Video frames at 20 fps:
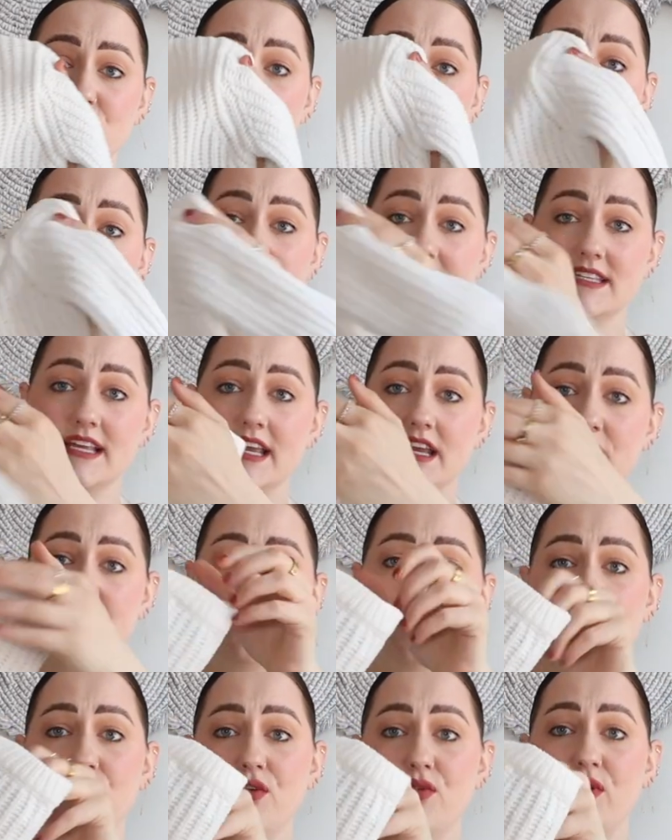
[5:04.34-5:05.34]
just like
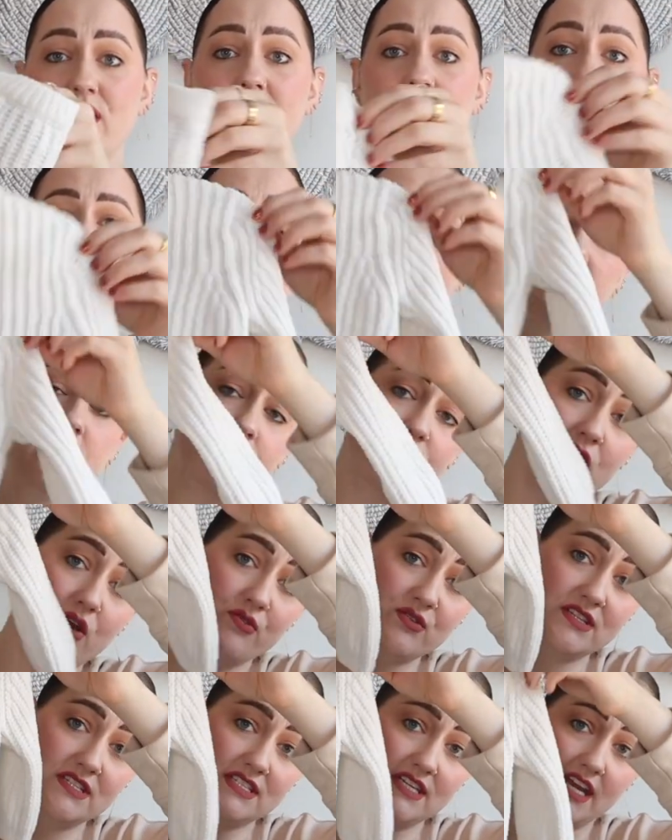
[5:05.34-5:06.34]
new
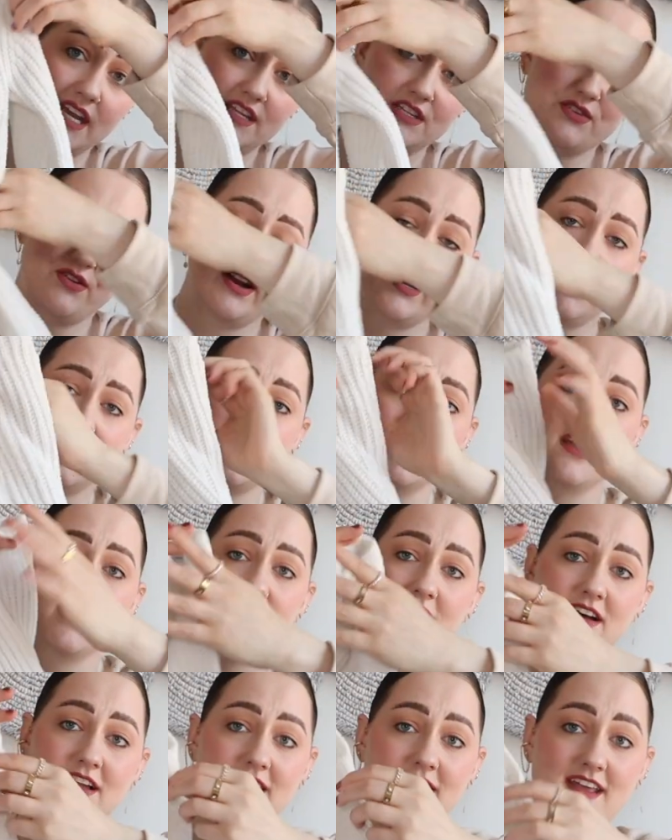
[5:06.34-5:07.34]
no stains or anything
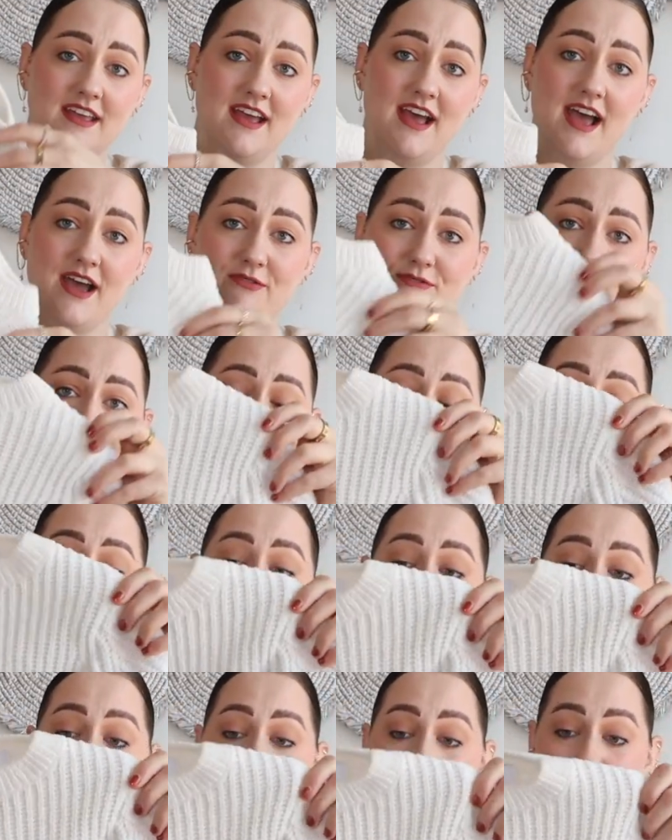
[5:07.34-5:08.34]
on it. I was
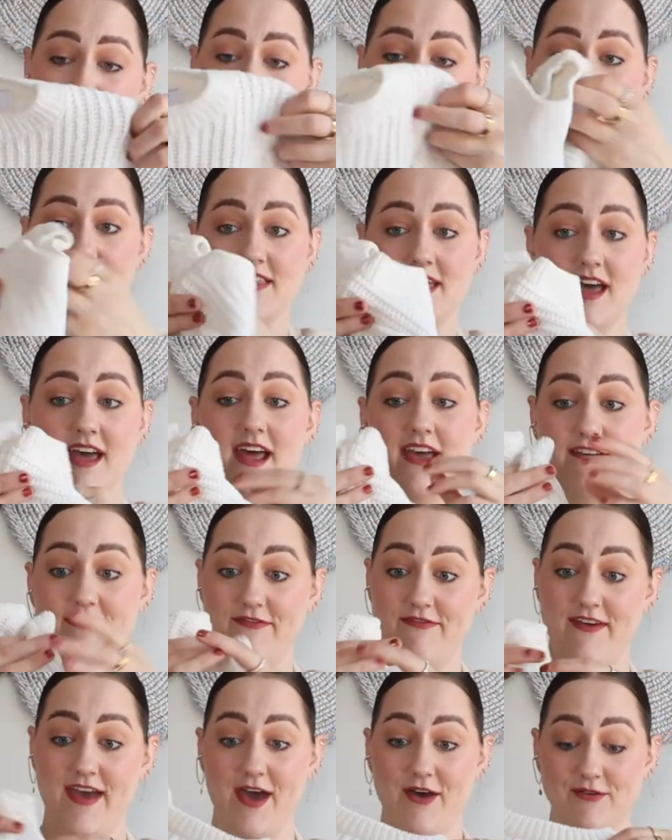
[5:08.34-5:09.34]
so happy that I
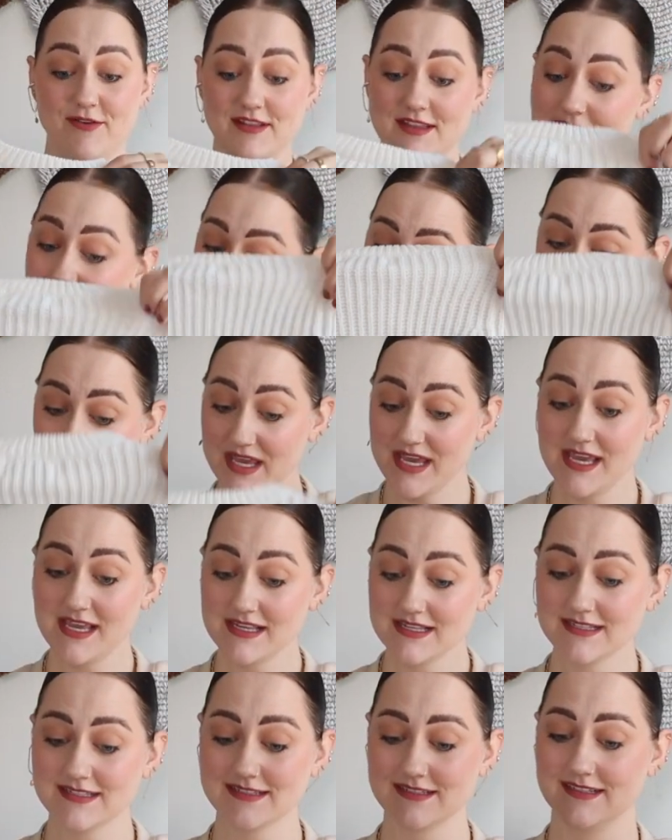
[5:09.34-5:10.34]
found this
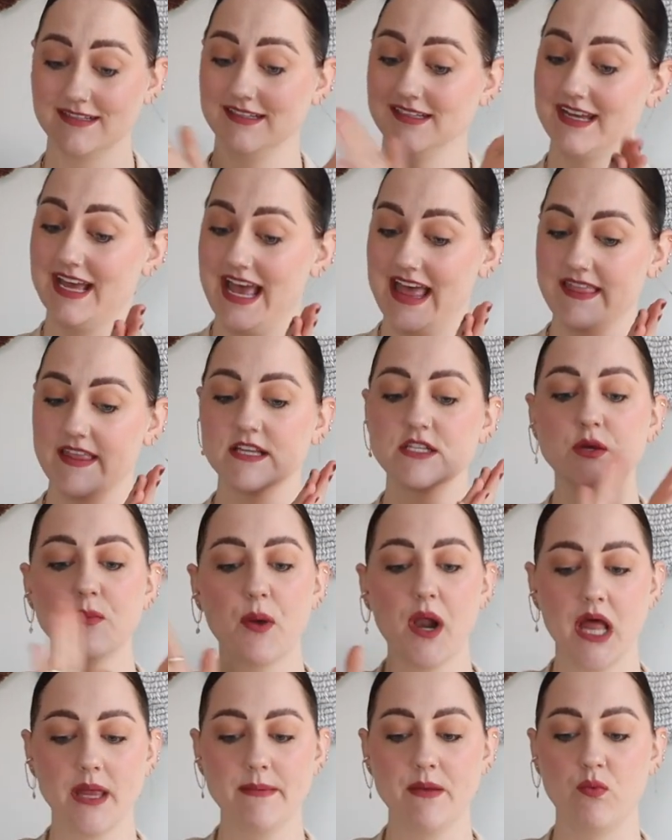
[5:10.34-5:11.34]
piece. This will
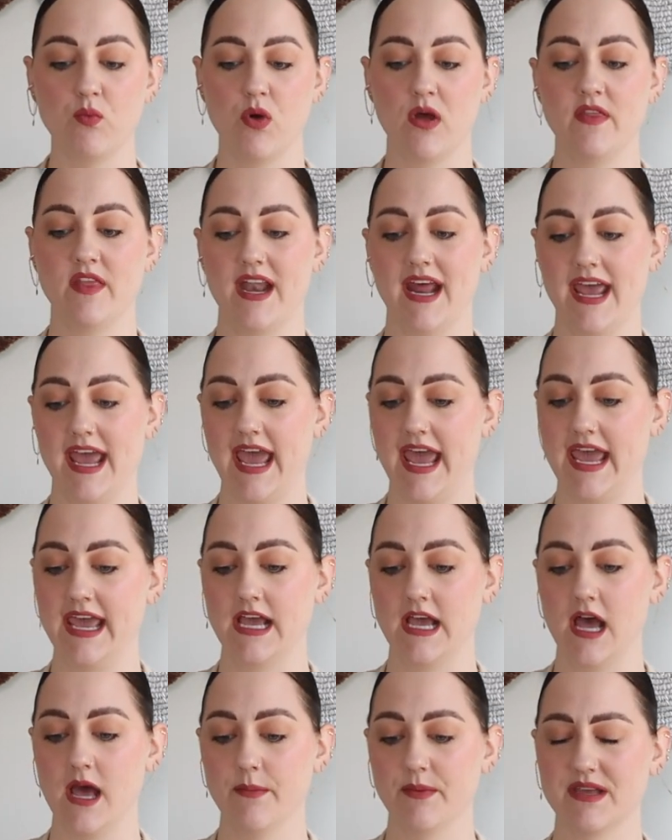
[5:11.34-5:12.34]
probably be one that I
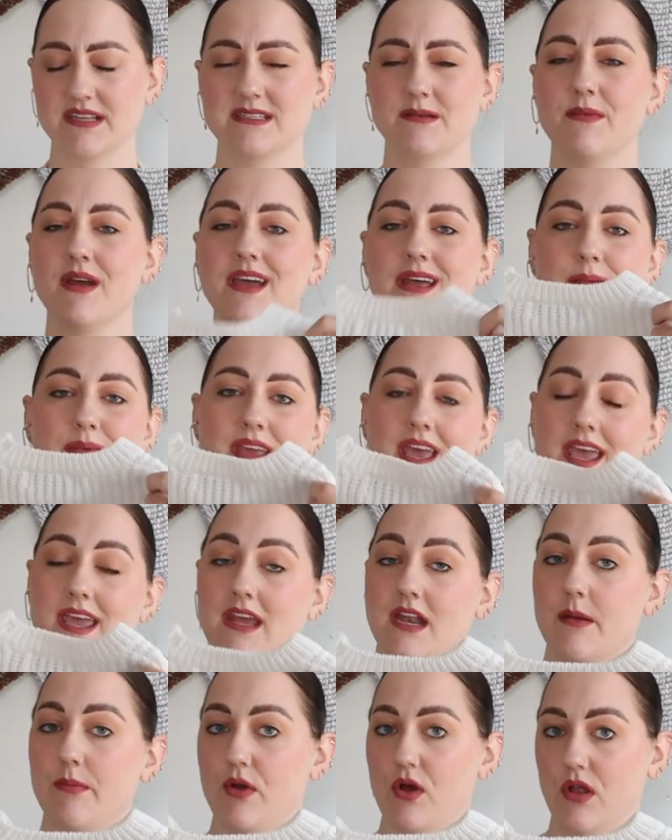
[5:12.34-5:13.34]
hang up because I'm not going to be
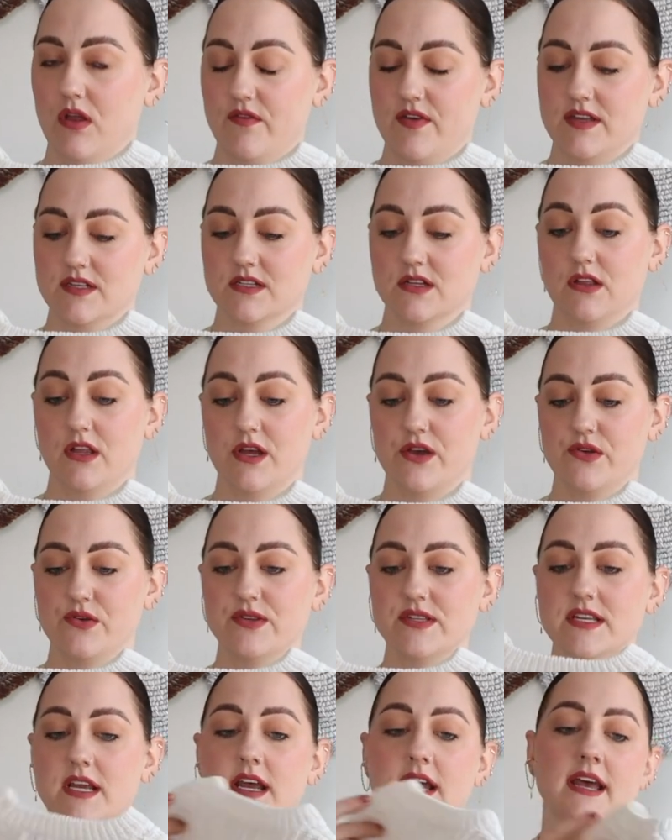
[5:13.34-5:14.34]
hanging up all of his
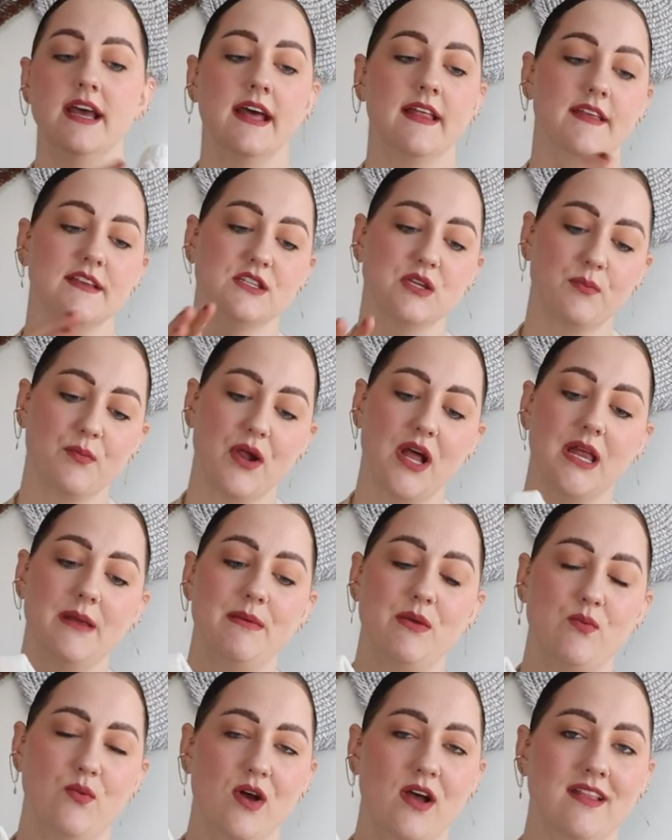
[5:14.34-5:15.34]
clothes. This will
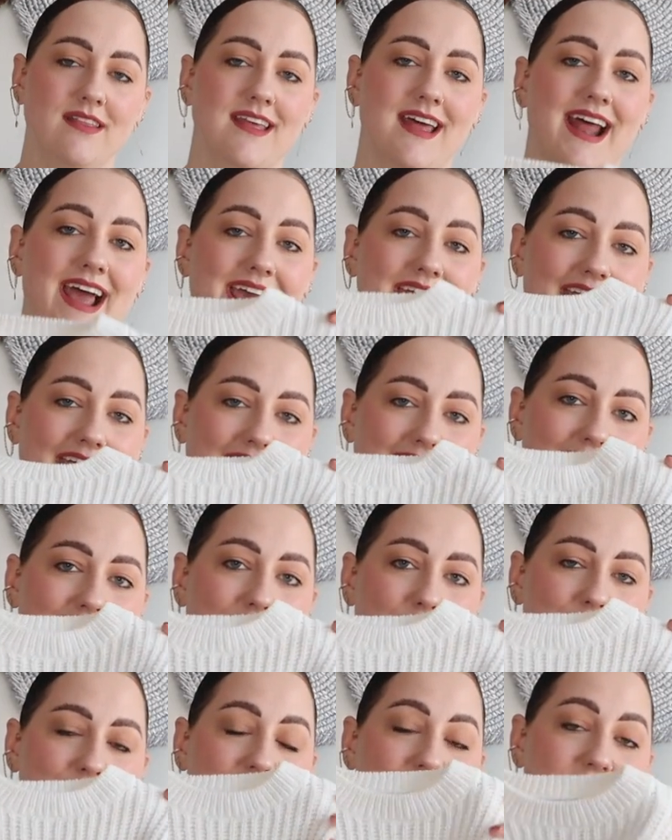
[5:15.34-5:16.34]
probably be one that I hang
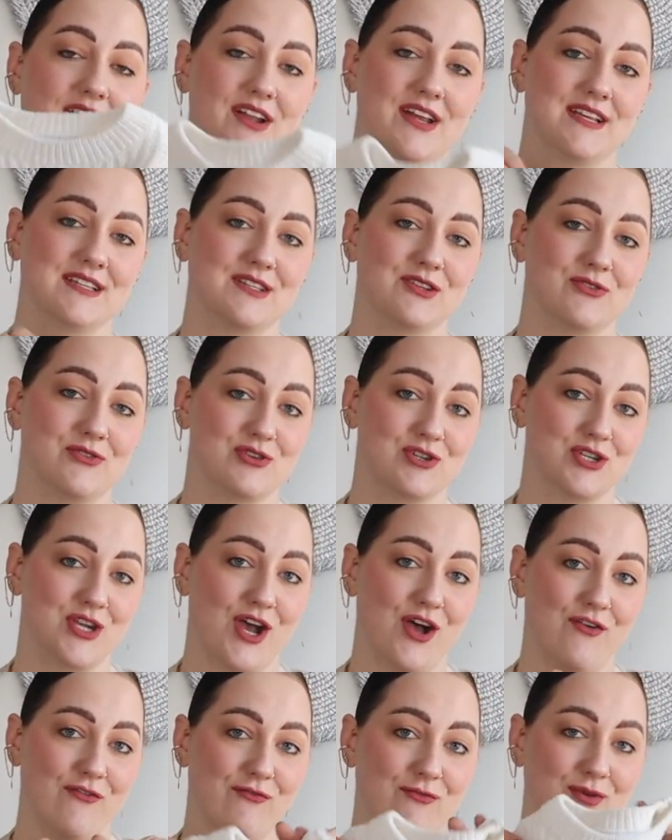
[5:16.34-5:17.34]
up like on his little
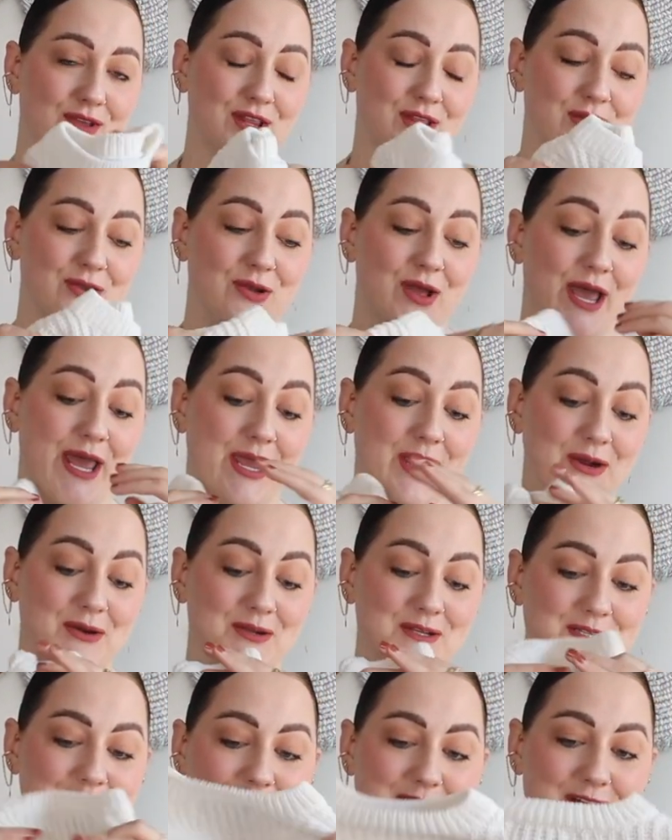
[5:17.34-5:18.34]
shelf with a little hanger
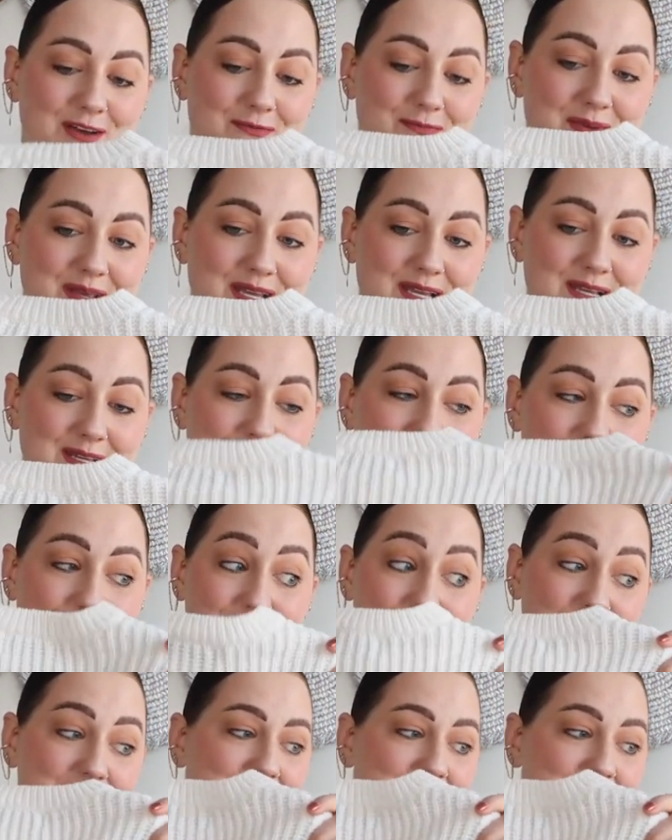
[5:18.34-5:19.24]
and stuff because